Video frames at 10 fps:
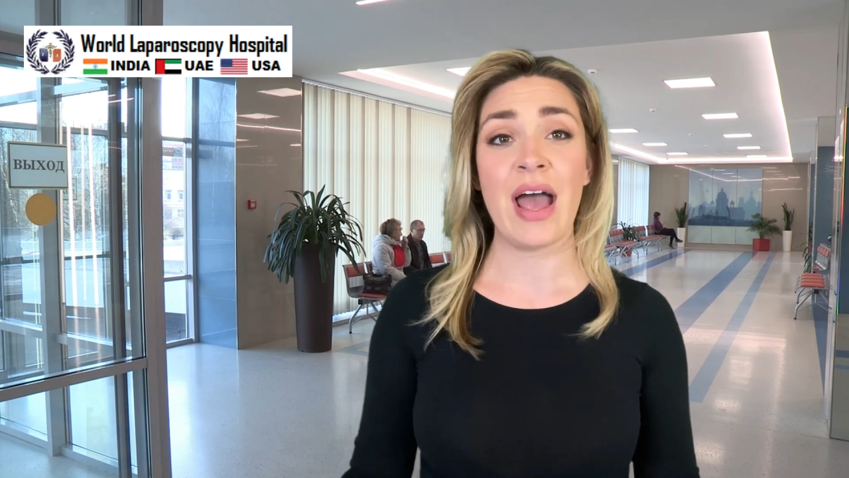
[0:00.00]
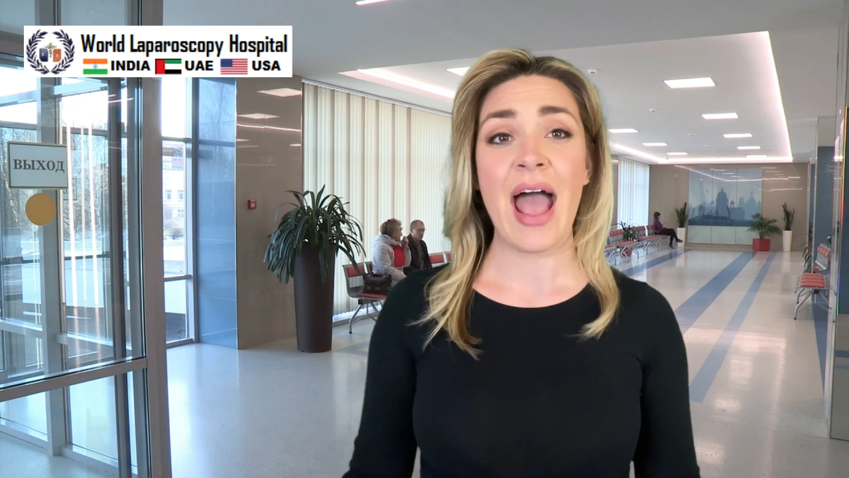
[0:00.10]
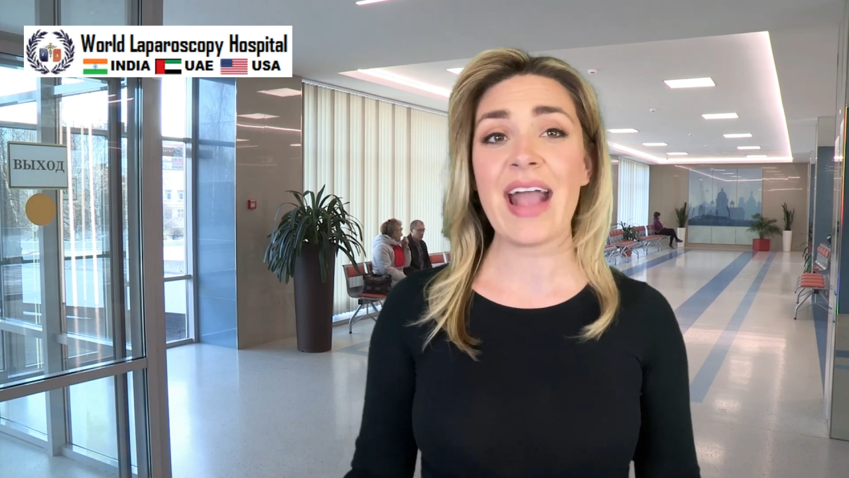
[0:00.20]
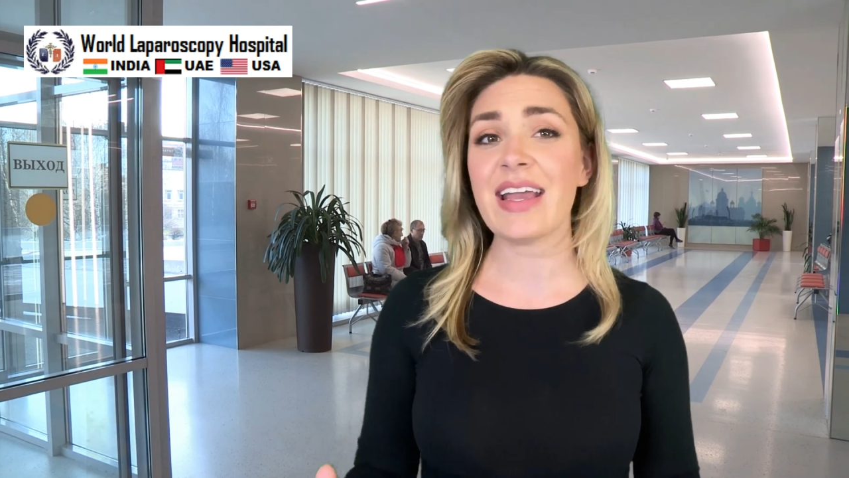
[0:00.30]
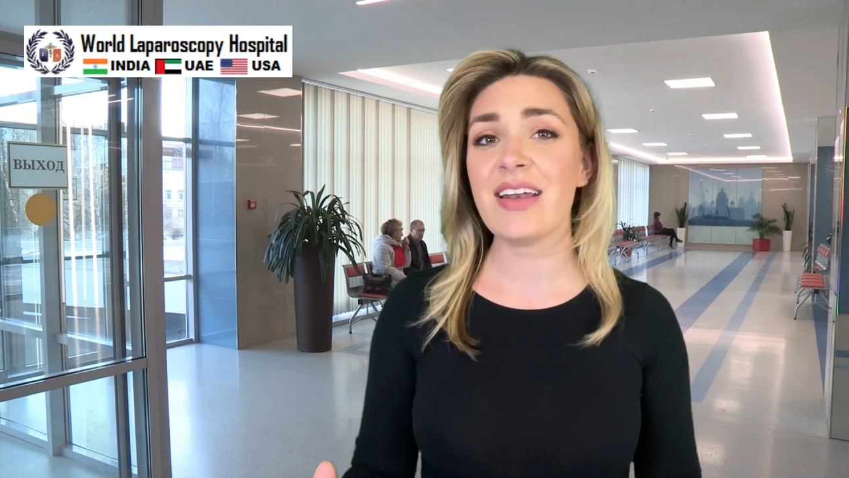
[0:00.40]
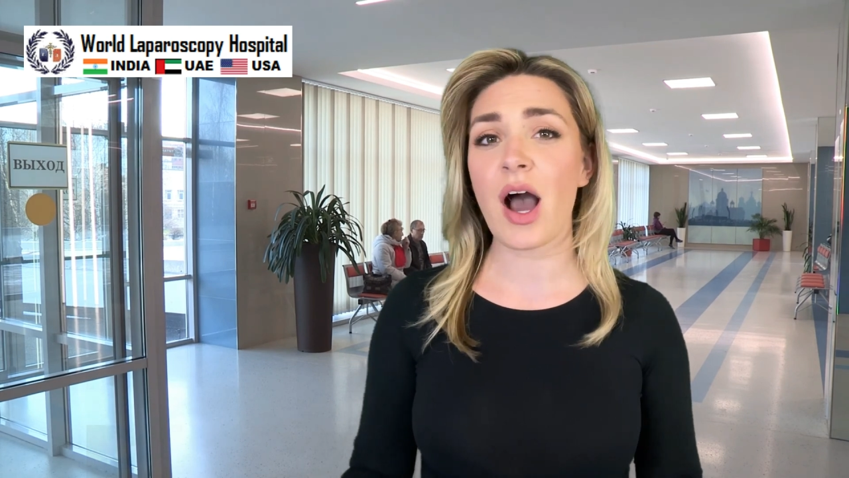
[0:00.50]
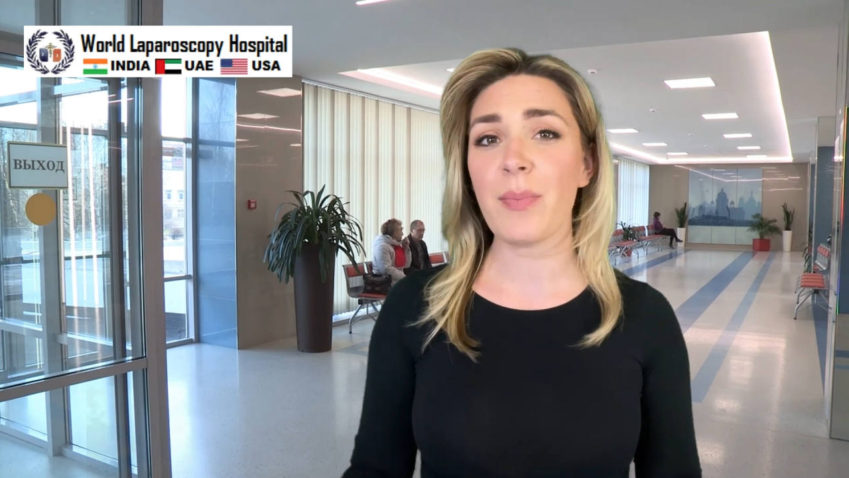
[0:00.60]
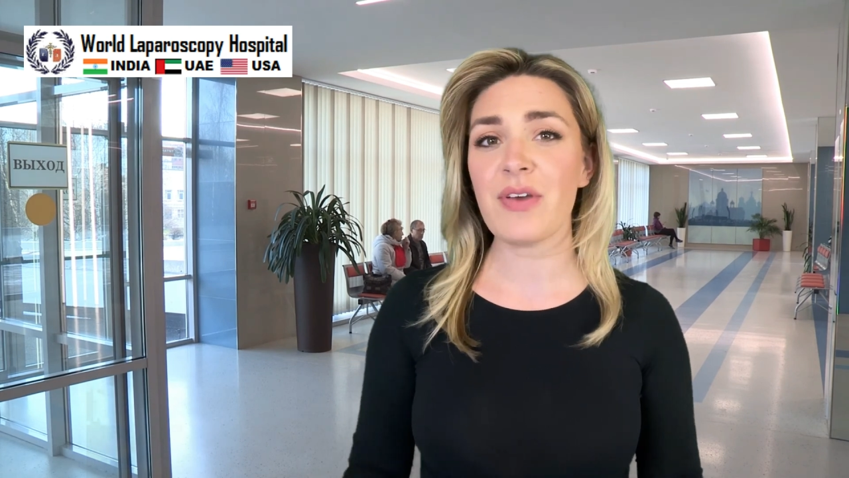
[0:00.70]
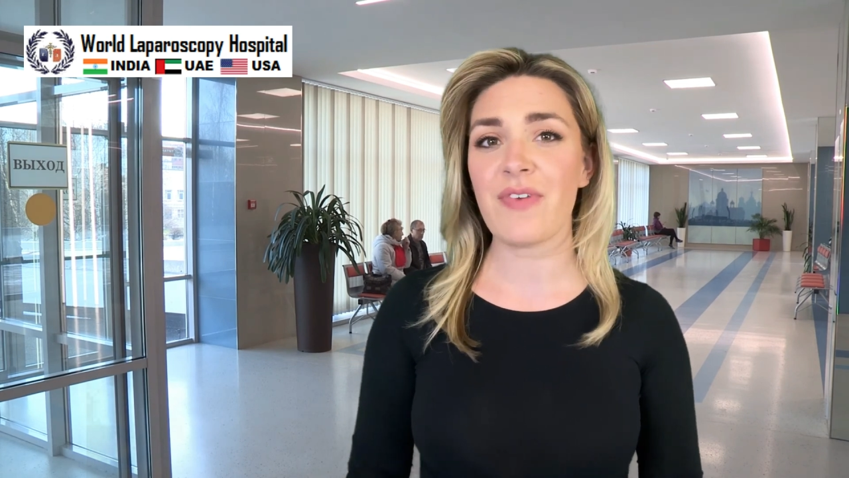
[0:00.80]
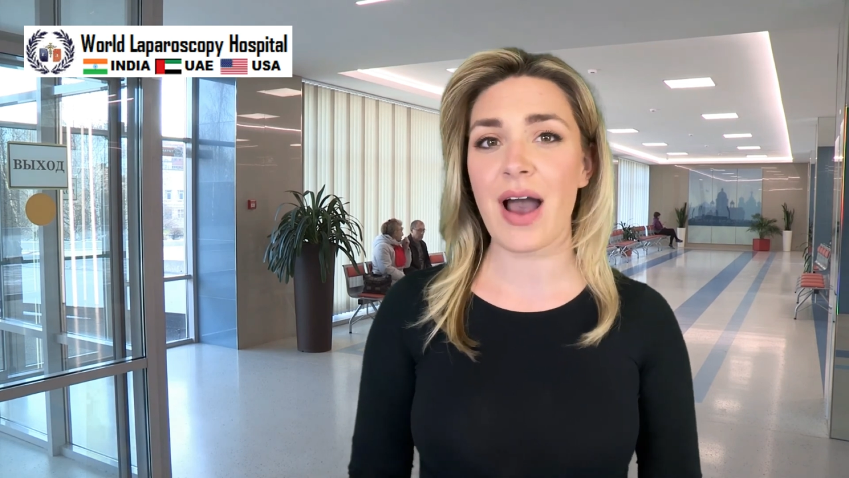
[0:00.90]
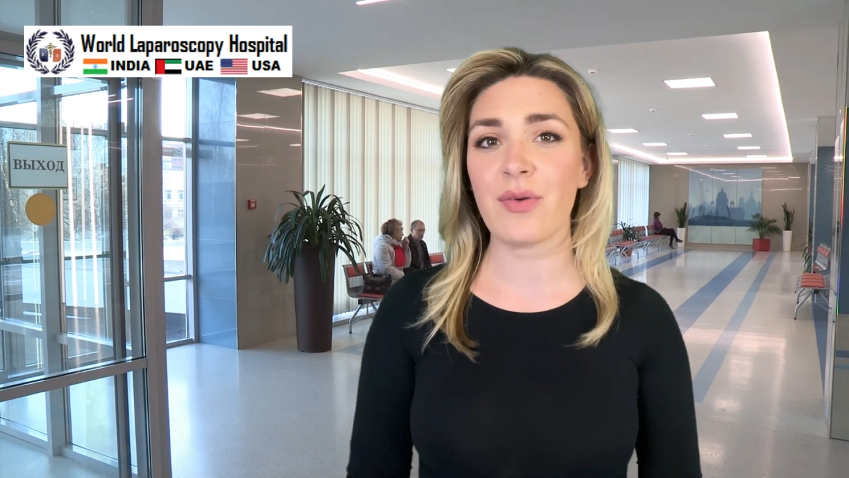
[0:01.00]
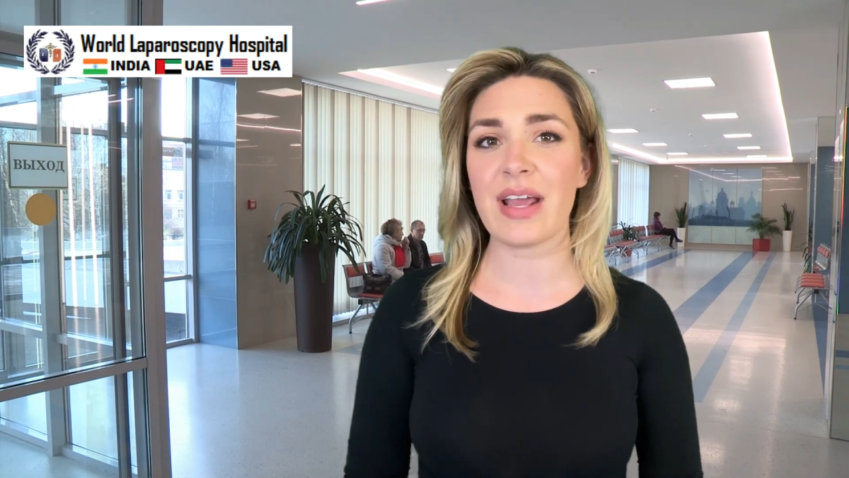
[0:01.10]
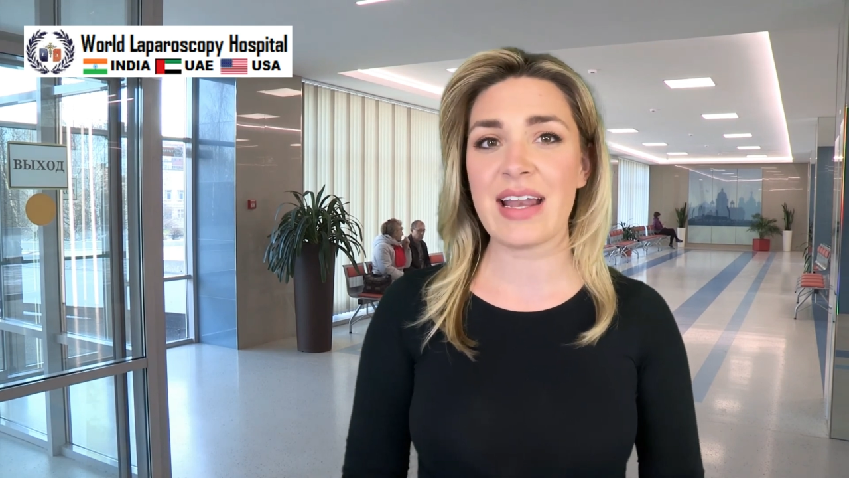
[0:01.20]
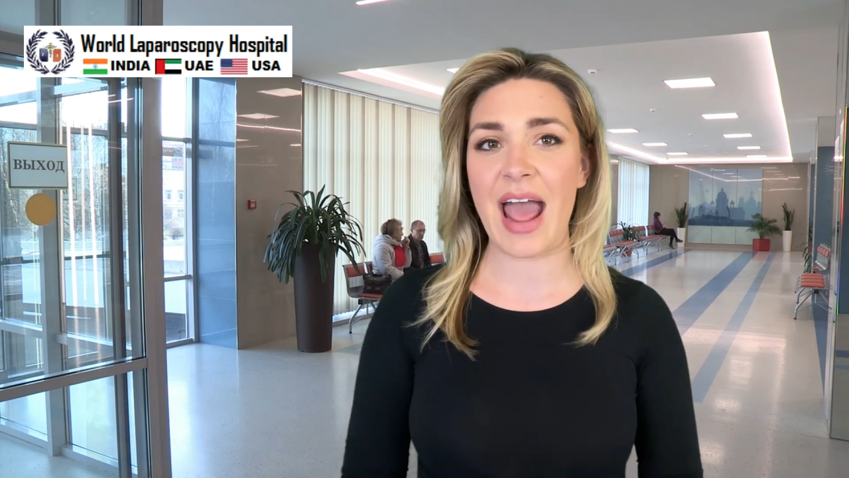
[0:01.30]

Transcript: and cannot be found in